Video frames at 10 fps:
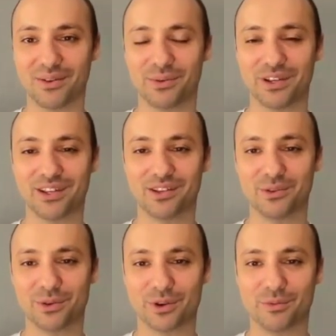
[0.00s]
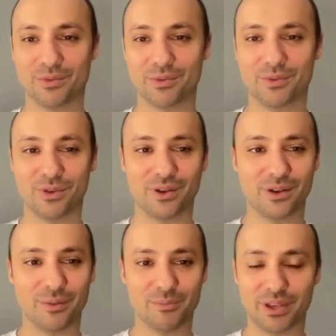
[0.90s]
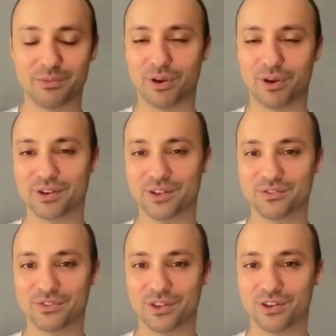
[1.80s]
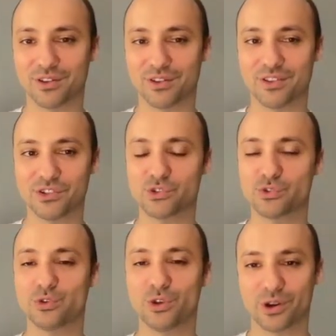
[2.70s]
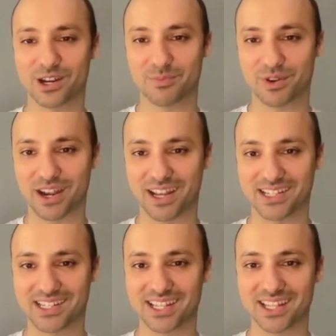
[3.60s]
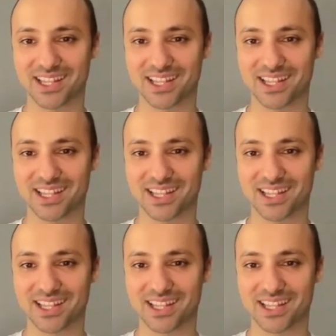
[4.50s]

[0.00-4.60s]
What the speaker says: when you were a big part of the Zoo York brand